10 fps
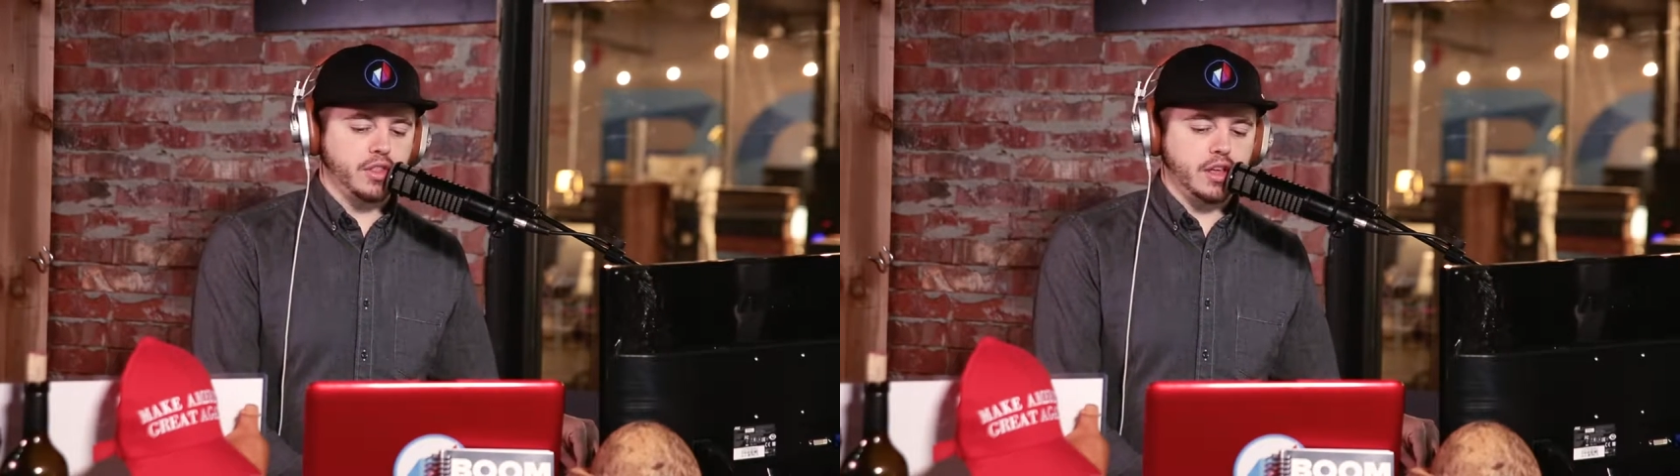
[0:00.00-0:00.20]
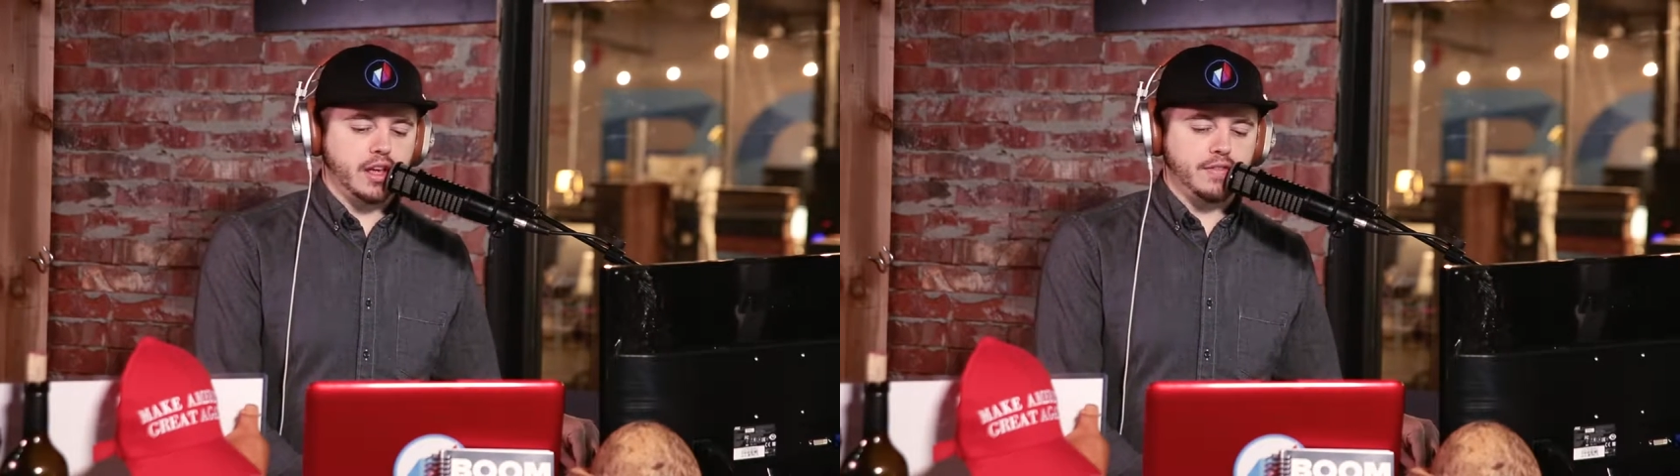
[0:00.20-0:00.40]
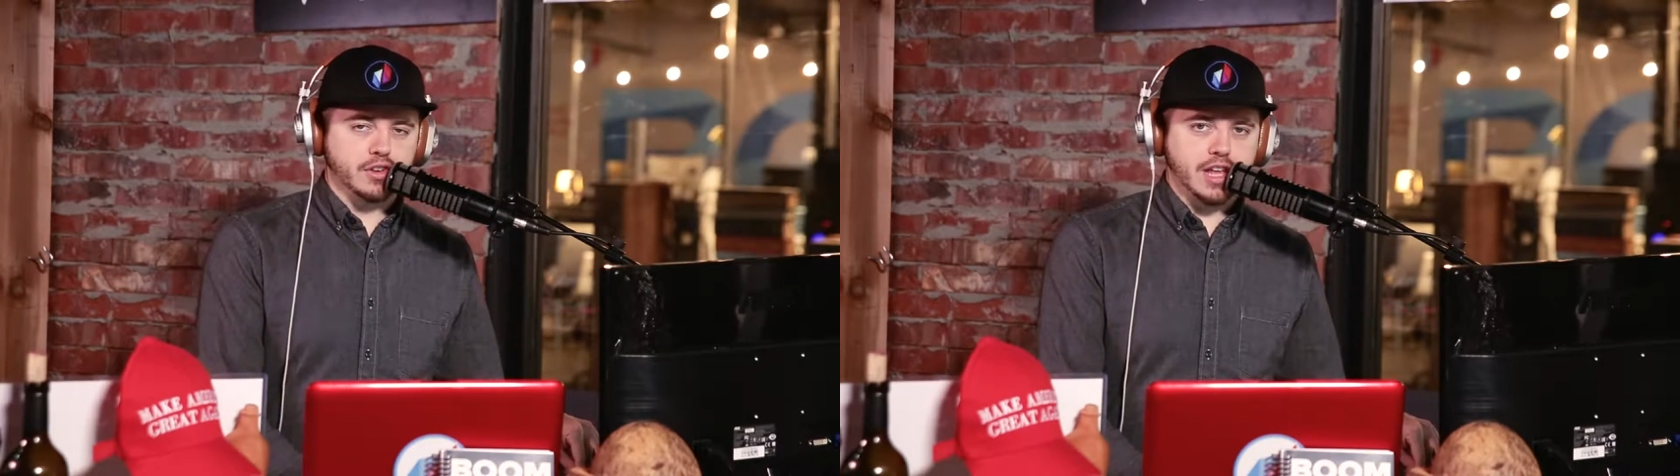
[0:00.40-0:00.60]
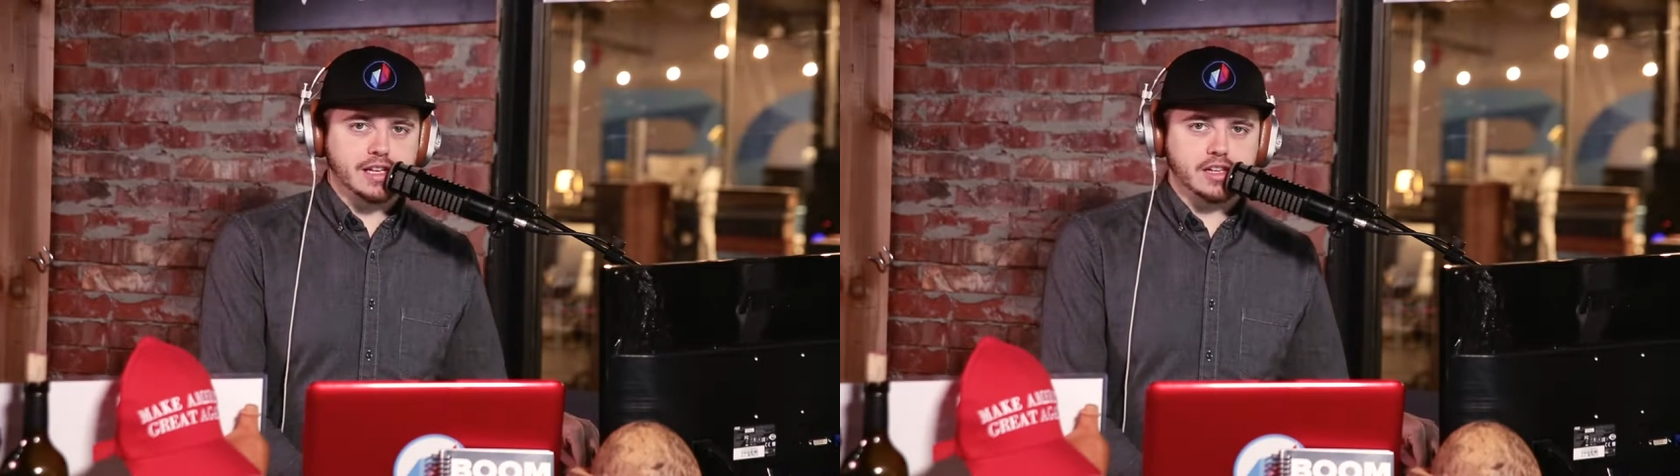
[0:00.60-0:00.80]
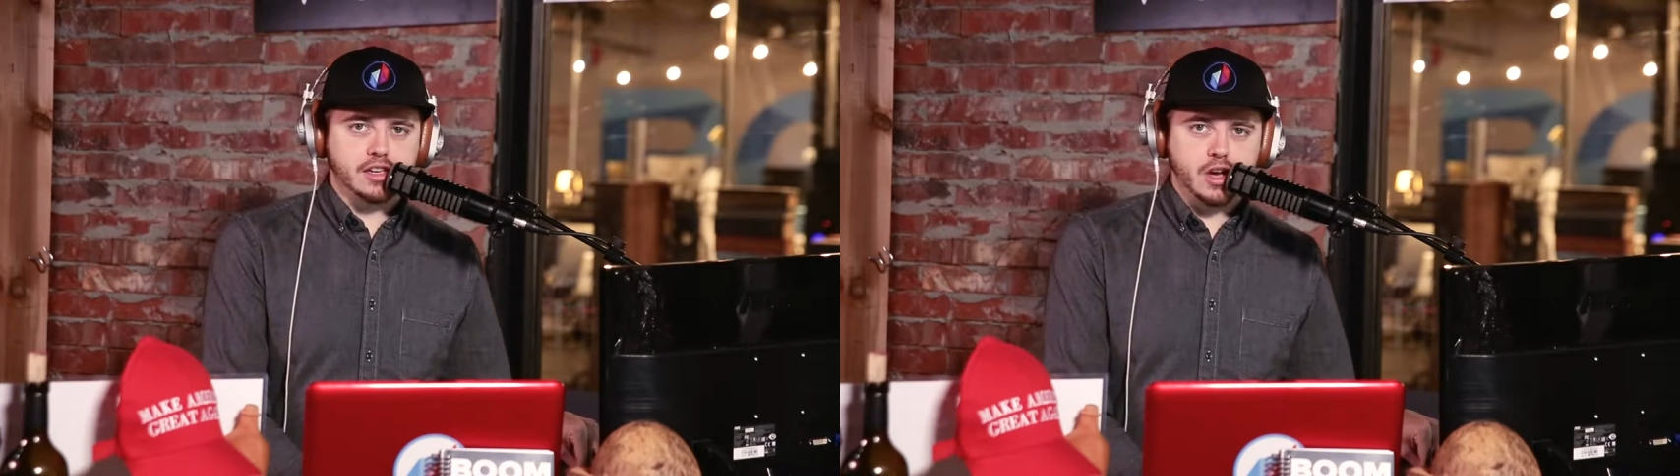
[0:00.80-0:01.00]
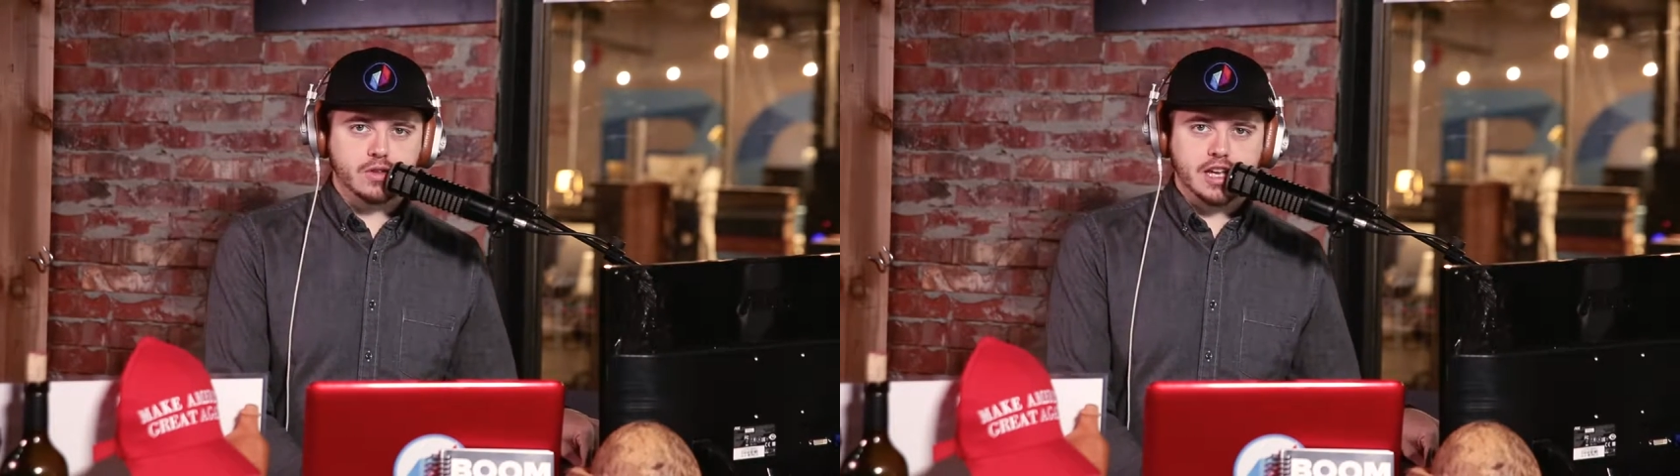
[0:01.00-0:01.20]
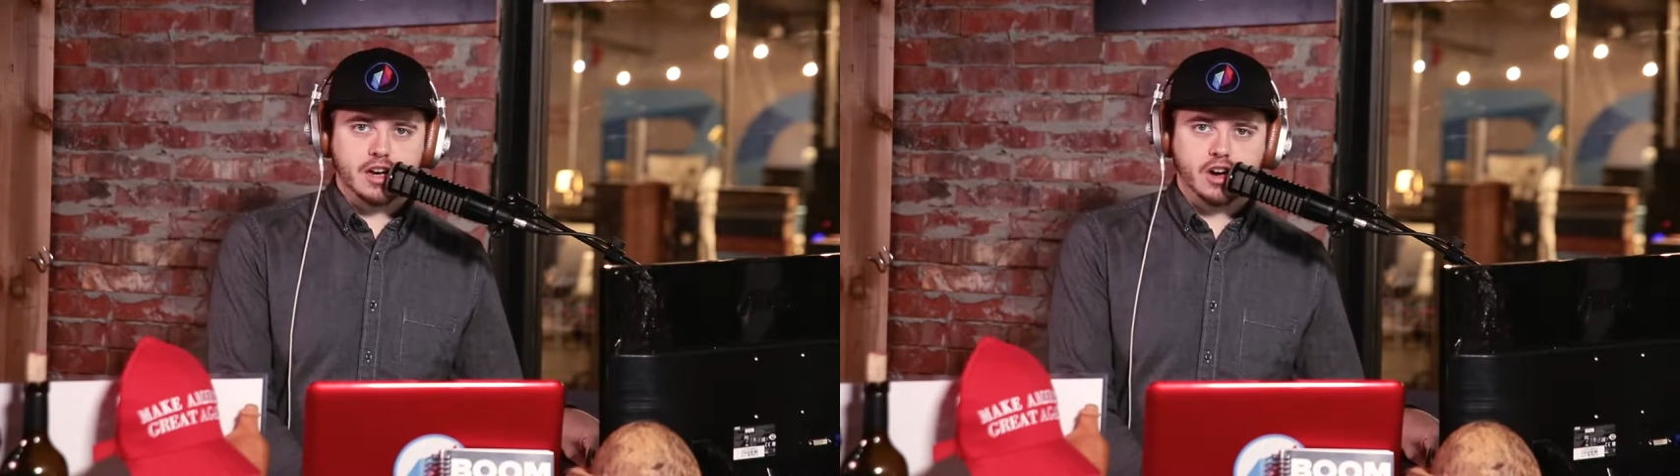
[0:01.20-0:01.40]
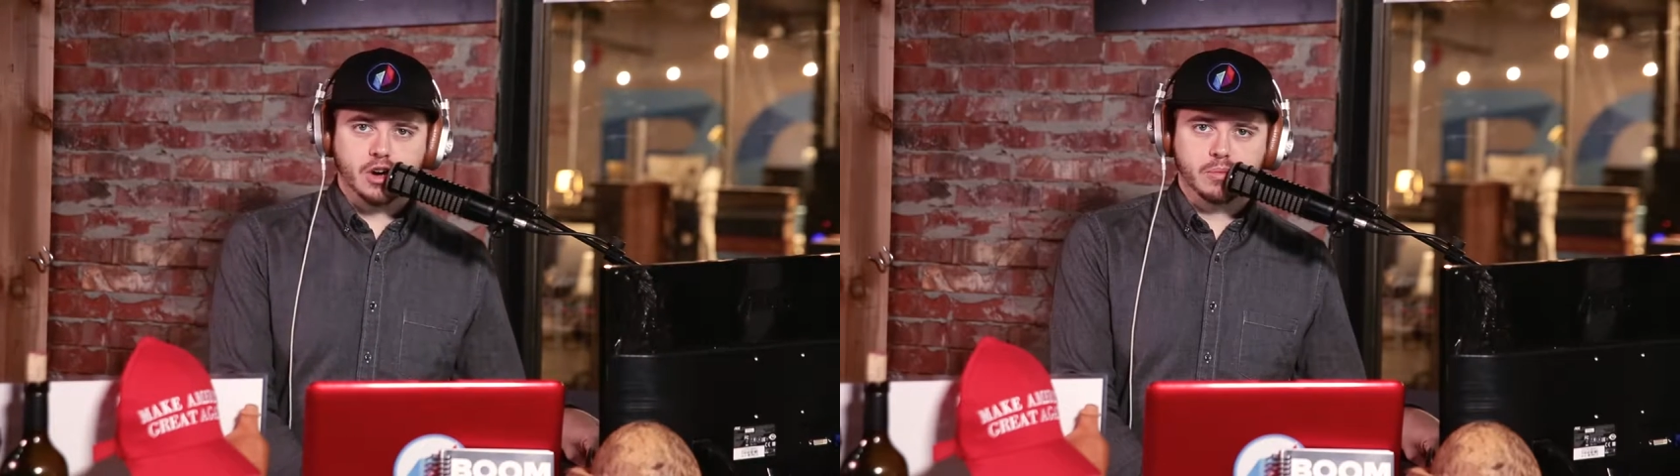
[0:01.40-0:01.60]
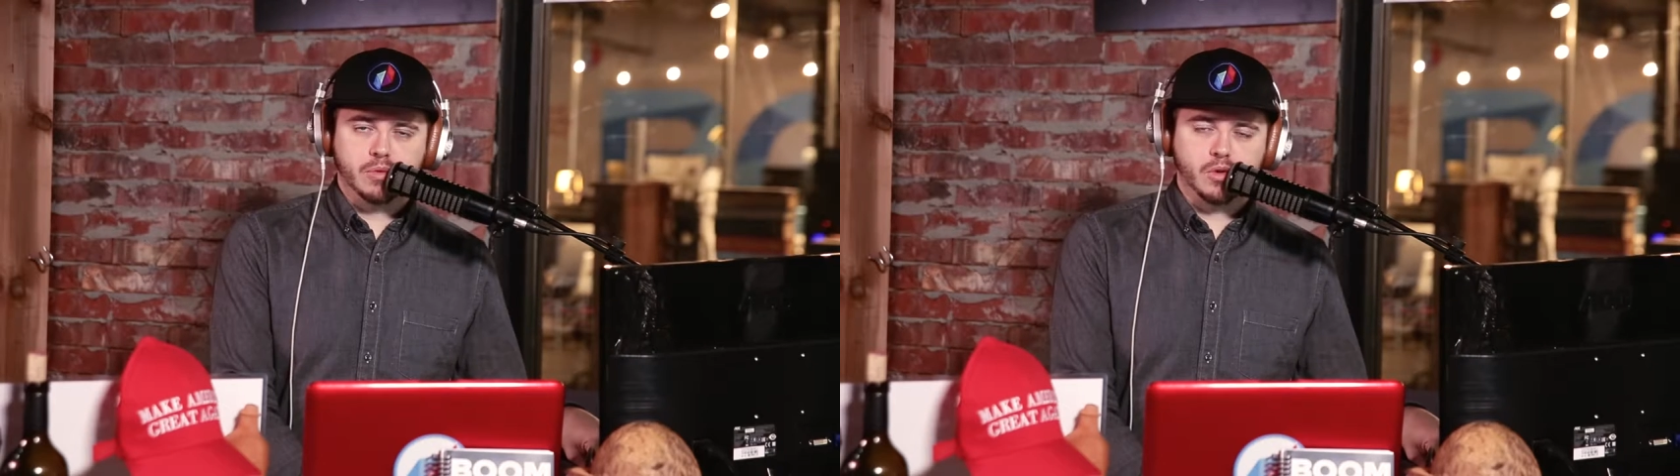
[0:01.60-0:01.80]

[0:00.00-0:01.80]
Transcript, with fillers: the if you're taking notes at home